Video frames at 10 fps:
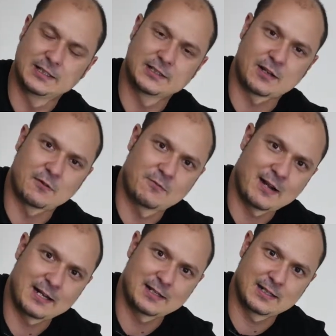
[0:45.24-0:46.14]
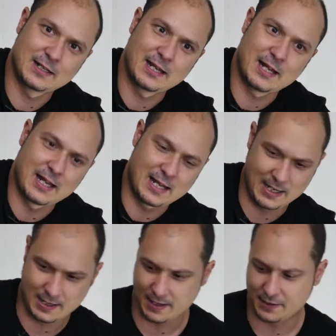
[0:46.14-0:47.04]
So I read
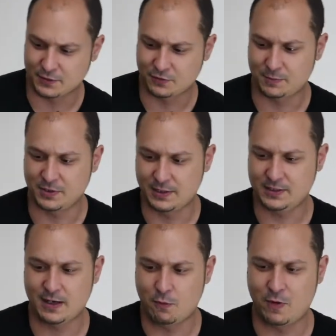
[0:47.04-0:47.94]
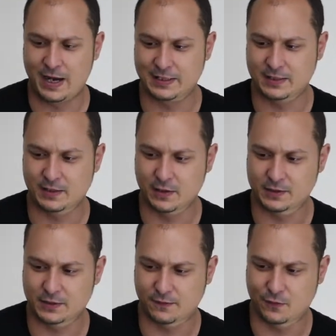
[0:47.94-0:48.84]
in the description, this guy weighs
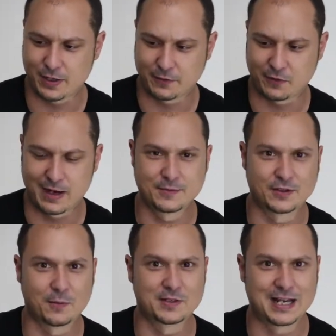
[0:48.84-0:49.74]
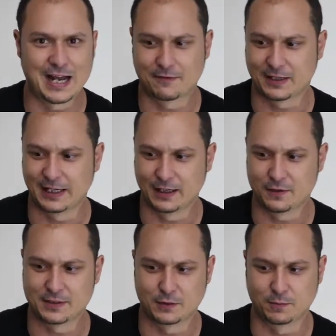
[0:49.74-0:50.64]
close to 400 grams, so almost half a kilo
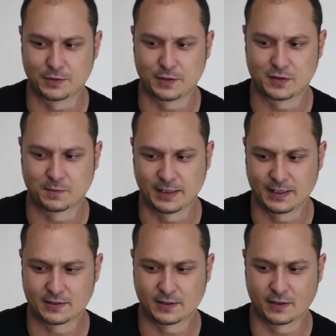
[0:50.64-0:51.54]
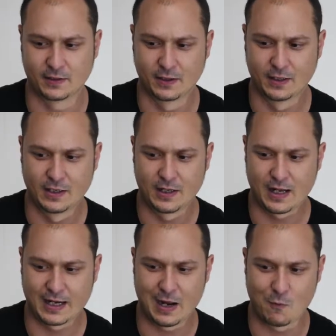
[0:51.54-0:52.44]
on this little Bluetooth speaker, so
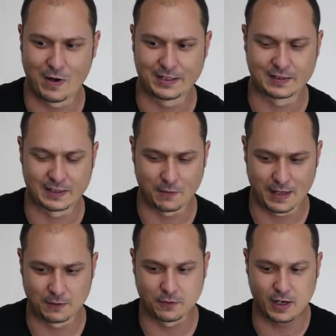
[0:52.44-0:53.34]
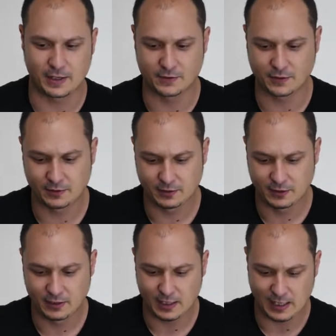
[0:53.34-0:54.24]
I can't wait to see what that little guy can do.
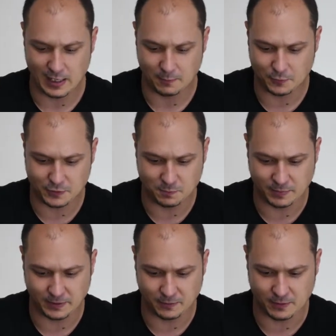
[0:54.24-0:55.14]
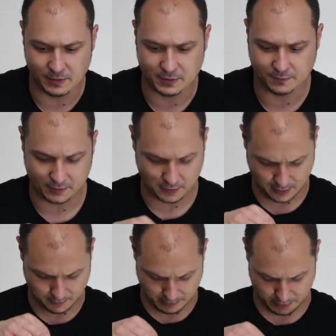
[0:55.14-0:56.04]
We'll just peel this off the
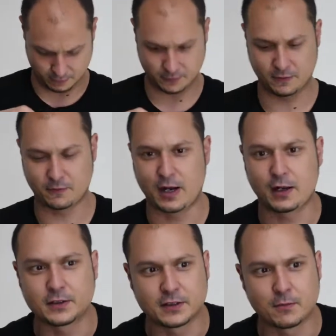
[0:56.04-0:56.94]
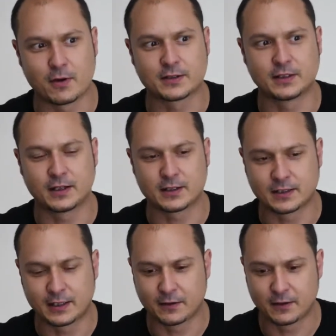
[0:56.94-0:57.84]
top, and I'll do it right close to the mic so you guys
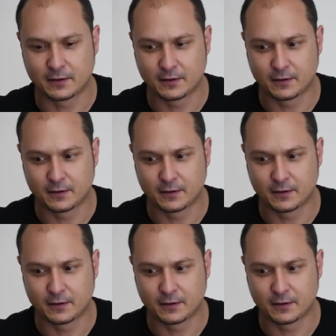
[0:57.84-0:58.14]
can hear it.